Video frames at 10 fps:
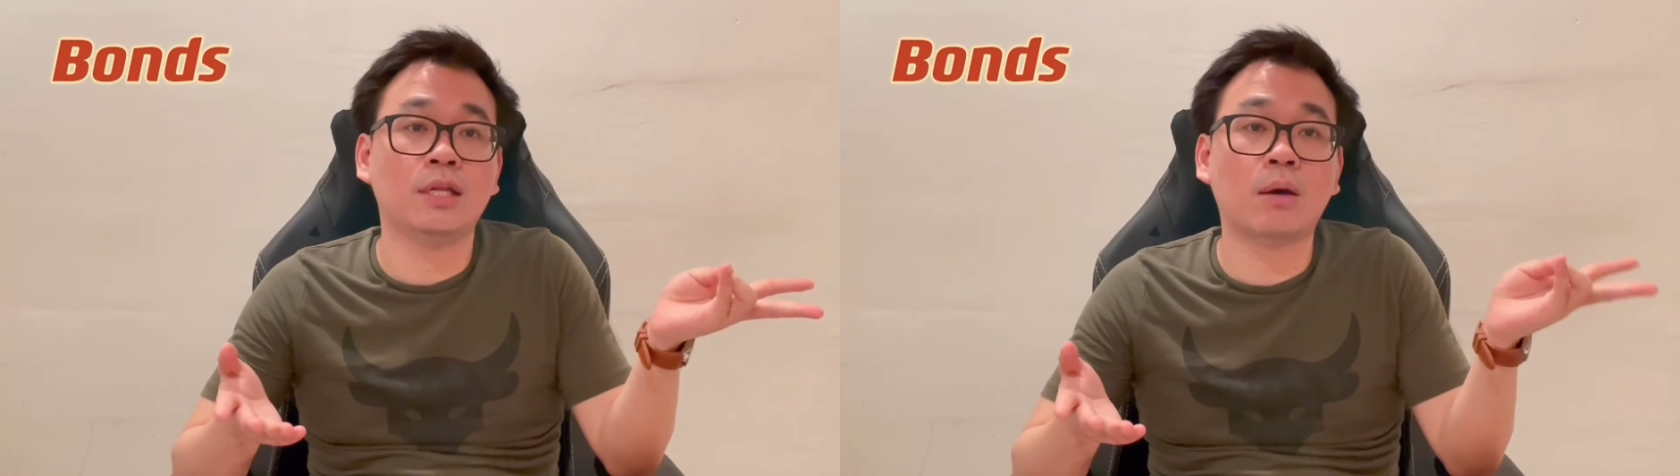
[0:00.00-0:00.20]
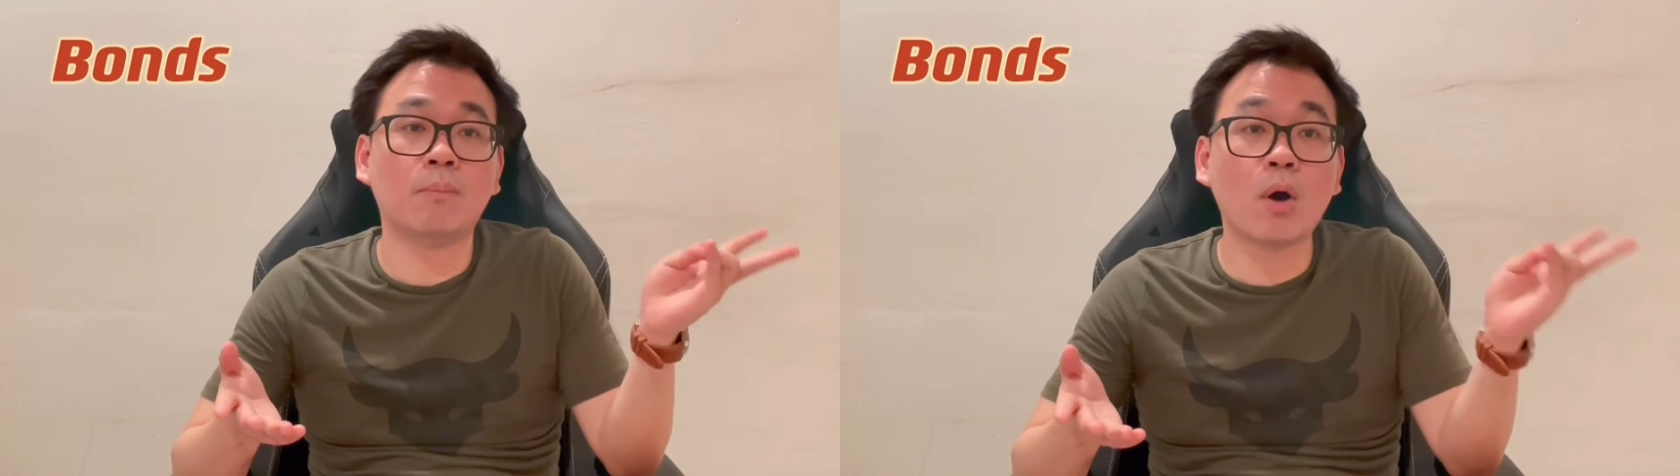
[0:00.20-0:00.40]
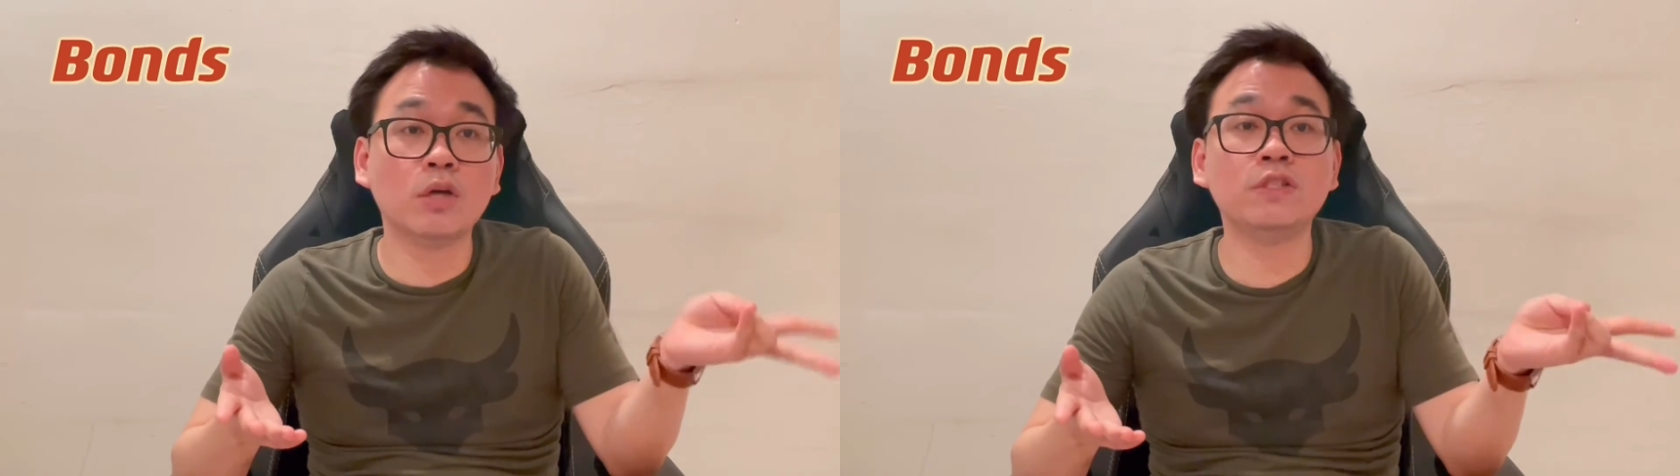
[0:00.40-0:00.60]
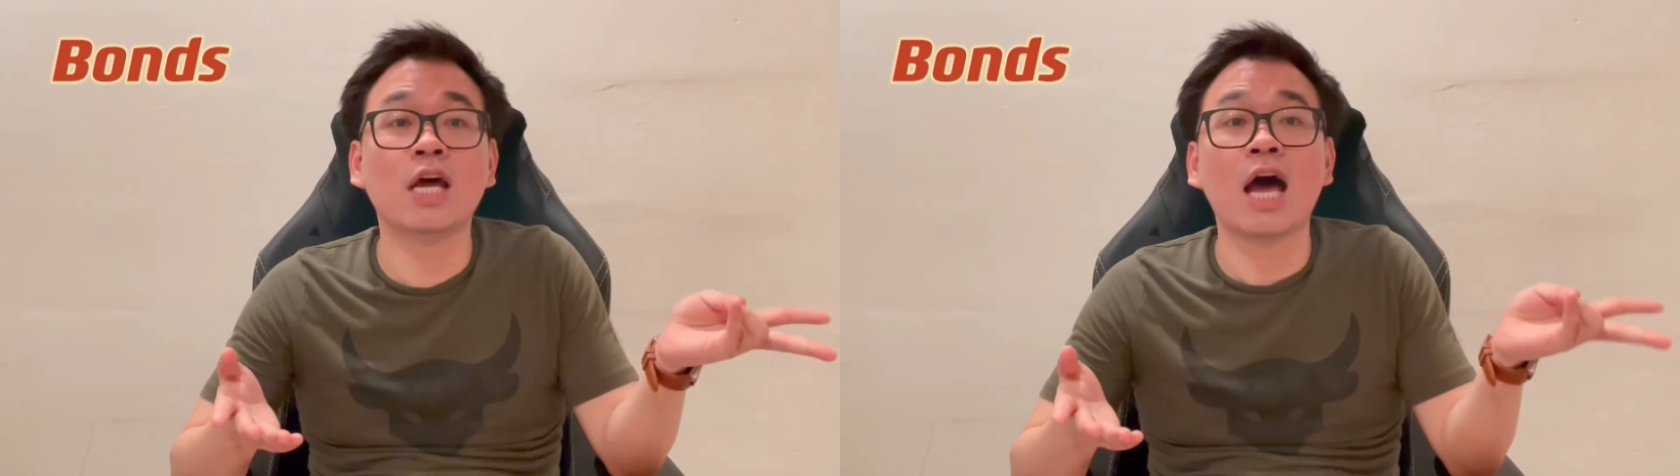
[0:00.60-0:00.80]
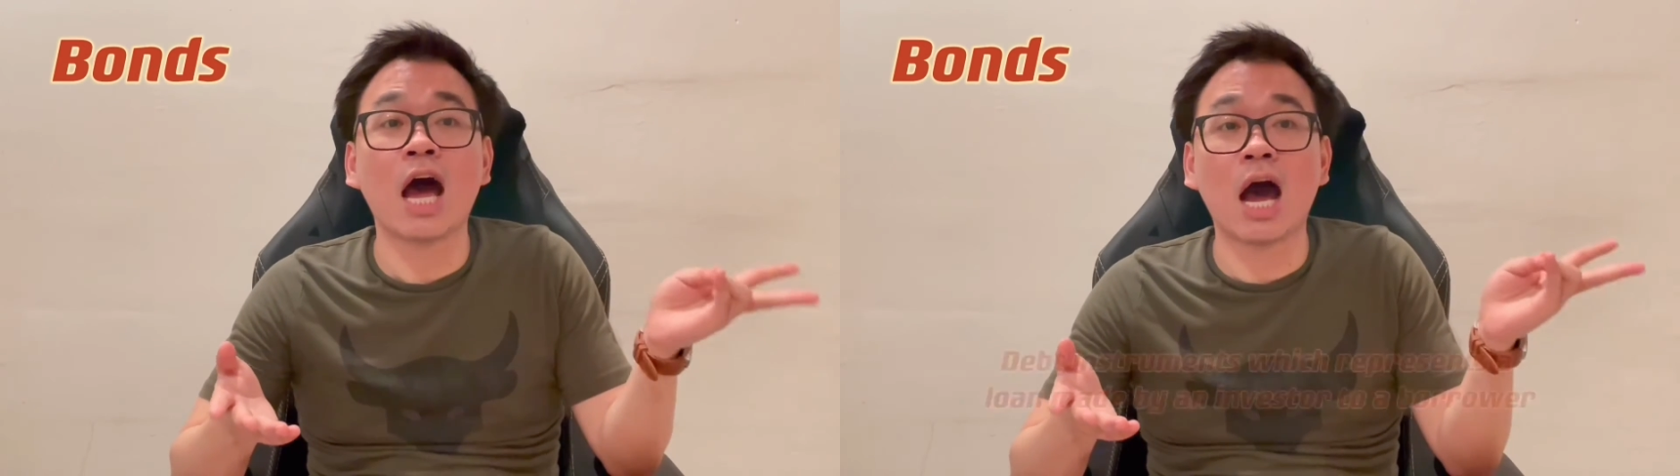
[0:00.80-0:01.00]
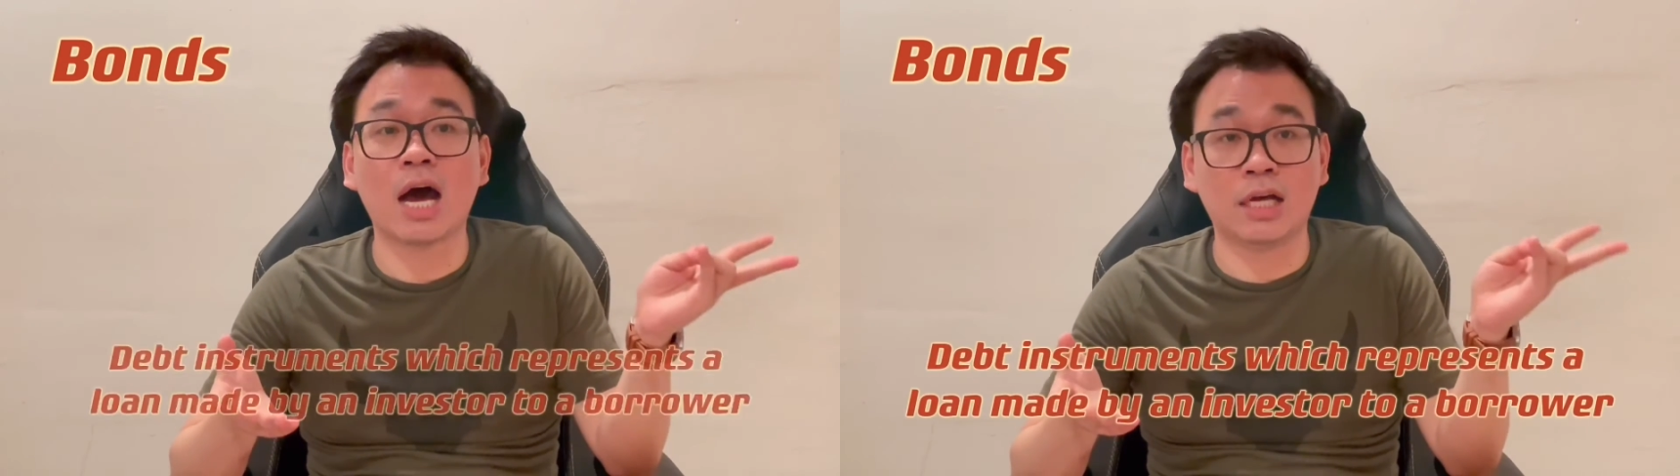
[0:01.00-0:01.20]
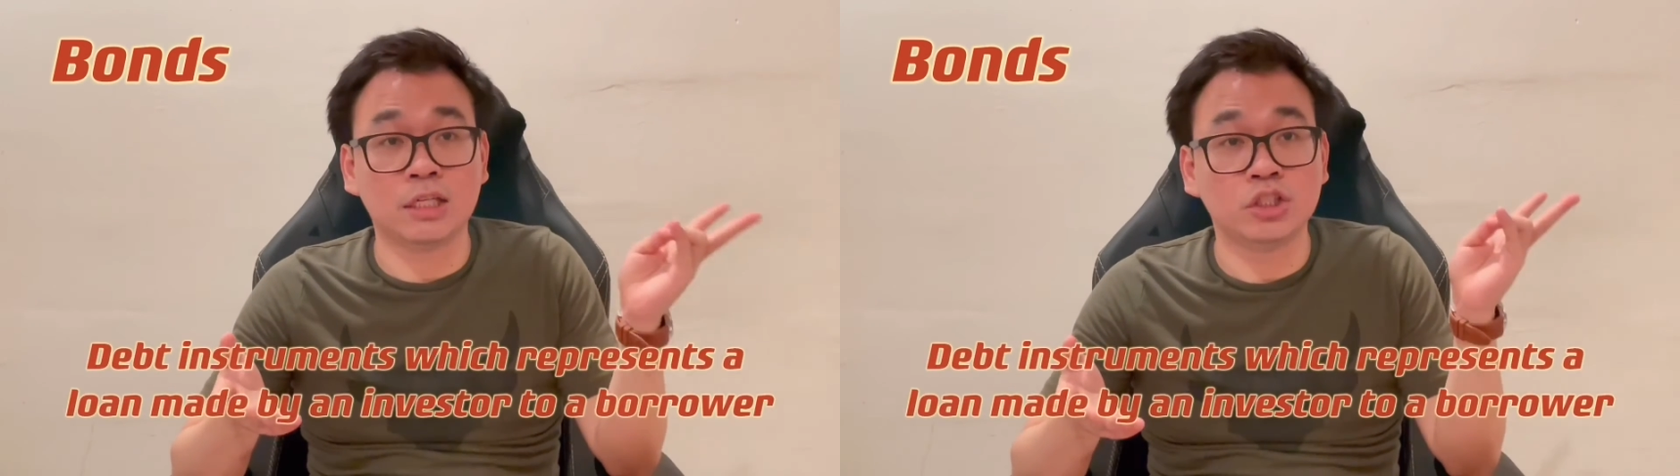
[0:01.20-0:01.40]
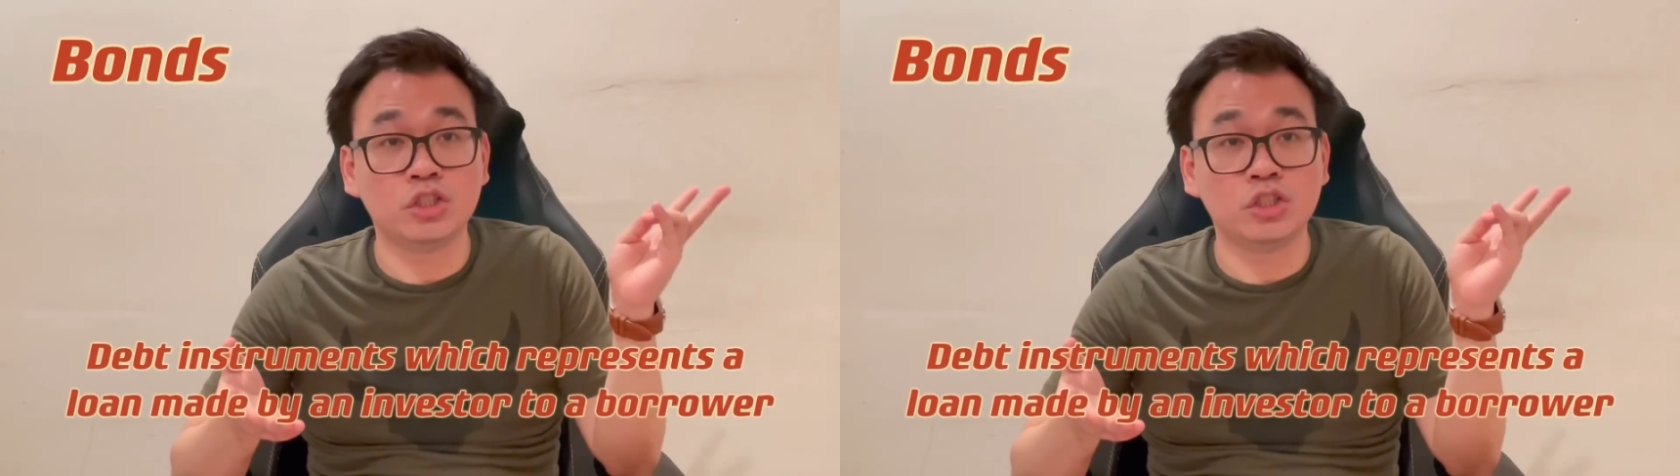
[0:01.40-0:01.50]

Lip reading: Now bonds are